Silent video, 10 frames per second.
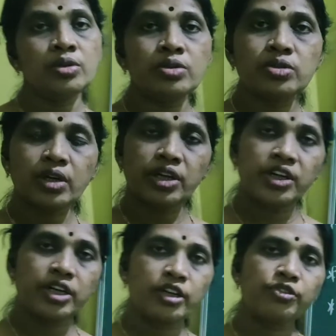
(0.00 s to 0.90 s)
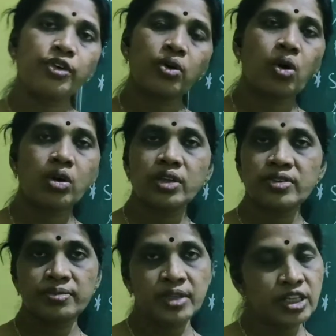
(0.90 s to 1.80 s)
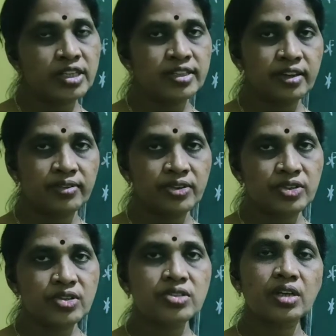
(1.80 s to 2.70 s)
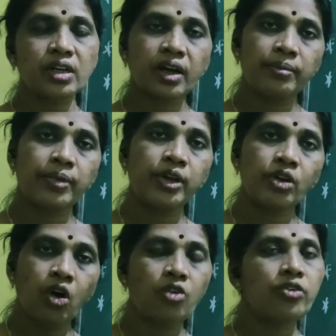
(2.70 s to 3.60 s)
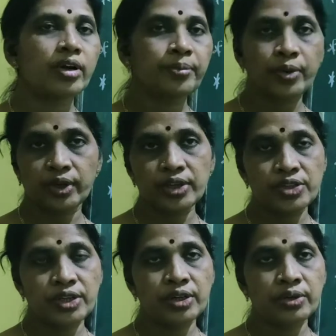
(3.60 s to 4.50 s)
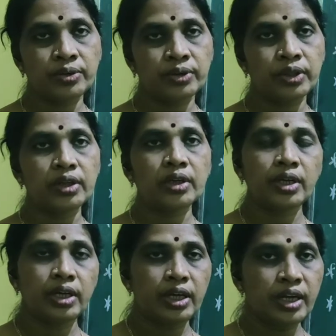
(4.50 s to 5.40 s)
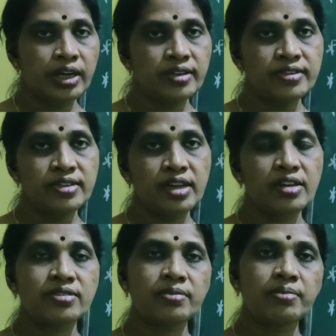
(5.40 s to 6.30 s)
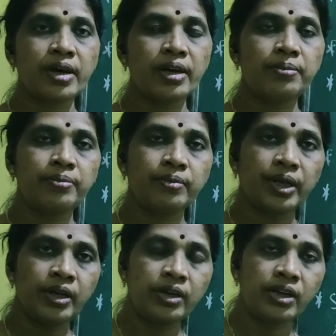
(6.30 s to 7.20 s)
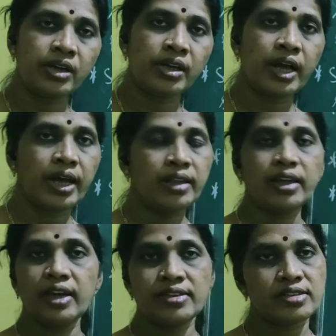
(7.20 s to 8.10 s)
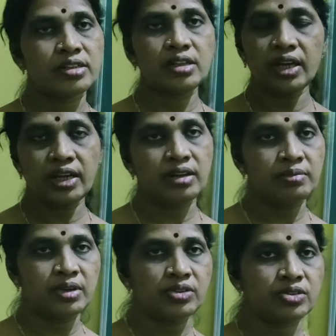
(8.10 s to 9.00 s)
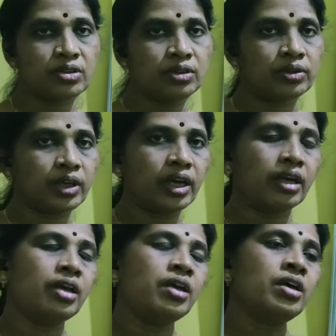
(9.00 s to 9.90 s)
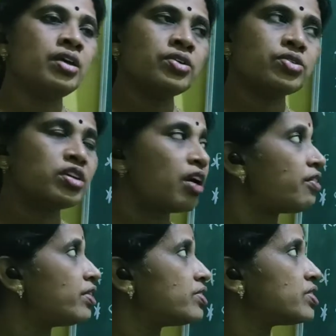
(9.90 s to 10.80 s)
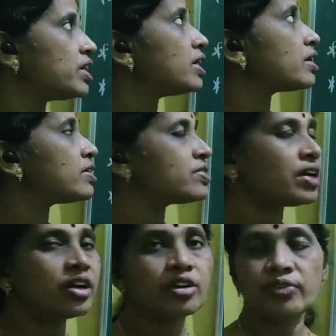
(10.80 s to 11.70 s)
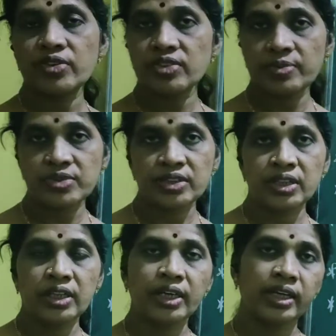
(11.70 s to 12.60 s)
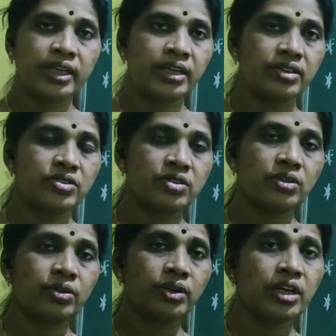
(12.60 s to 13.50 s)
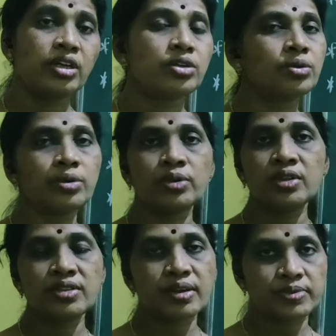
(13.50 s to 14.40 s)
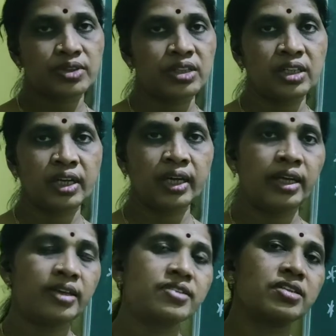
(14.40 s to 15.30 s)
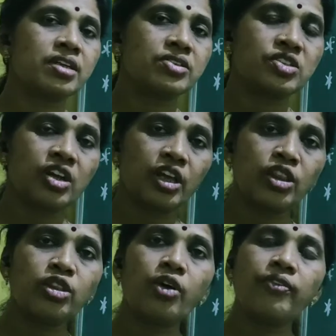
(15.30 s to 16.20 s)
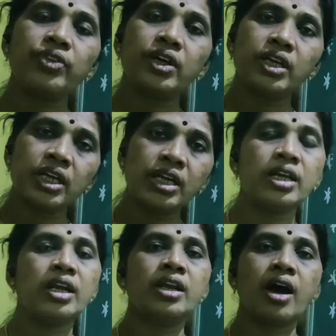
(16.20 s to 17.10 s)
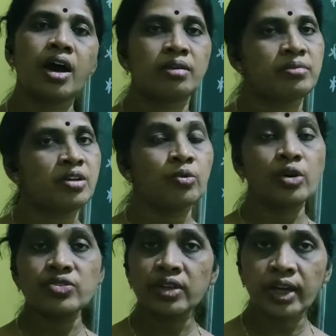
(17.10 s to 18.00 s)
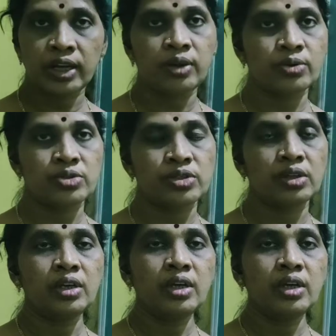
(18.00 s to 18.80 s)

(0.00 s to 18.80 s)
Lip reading: So in return for all these military services, the company offered protection to the Indian states by internal and external enemies. Okay. So now we'll see the result of the subsidiary alliance. Okay, due to the subsidiary alliance, the strength of the Indian army was reduced.